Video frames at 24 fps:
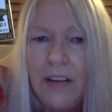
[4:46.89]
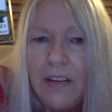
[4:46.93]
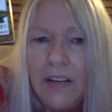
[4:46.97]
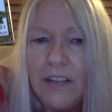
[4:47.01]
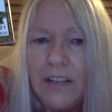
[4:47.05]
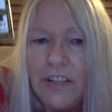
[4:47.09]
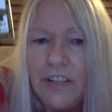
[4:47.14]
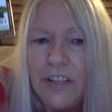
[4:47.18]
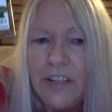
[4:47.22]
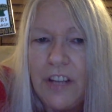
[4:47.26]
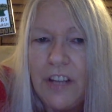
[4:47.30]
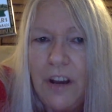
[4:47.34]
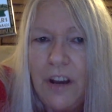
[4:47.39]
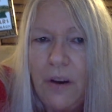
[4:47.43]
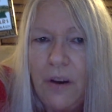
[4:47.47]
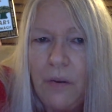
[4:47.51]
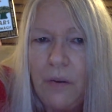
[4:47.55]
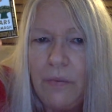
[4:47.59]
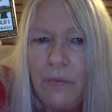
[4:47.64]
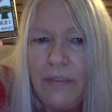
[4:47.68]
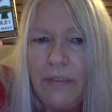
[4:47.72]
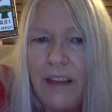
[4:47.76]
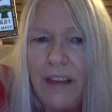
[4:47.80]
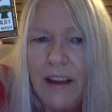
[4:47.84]

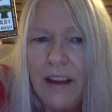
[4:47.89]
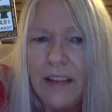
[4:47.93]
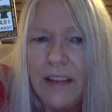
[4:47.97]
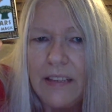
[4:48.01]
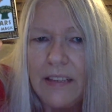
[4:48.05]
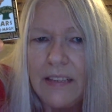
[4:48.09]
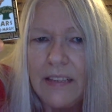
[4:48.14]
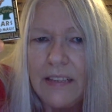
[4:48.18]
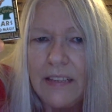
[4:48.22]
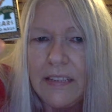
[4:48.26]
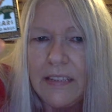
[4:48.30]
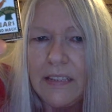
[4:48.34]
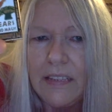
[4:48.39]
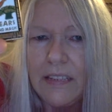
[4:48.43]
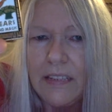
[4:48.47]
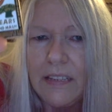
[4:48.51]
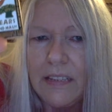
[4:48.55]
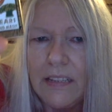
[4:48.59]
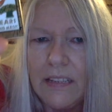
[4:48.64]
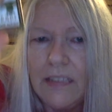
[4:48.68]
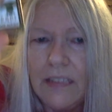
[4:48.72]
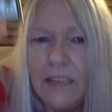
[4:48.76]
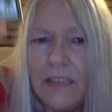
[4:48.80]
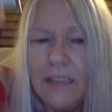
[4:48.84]
So that's
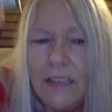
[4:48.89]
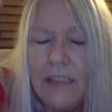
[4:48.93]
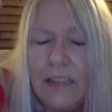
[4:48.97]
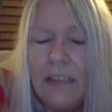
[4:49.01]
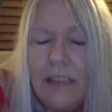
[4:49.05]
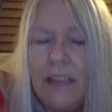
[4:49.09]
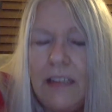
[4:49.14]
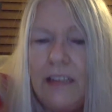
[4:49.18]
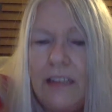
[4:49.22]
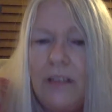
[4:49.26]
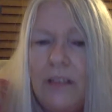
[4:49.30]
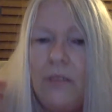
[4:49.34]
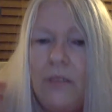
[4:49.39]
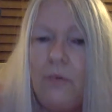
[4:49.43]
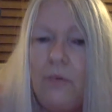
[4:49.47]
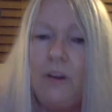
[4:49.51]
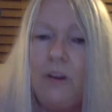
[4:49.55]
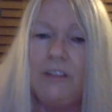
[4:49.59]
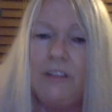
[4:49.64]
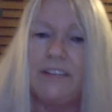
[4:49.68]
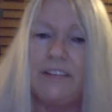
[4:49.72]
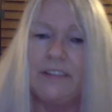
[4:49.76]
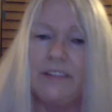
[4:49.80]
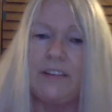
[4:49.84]

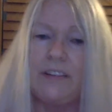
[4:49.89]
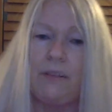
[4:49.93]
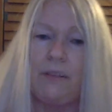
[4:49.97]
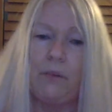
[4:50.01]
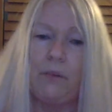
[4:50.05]
Walt Disney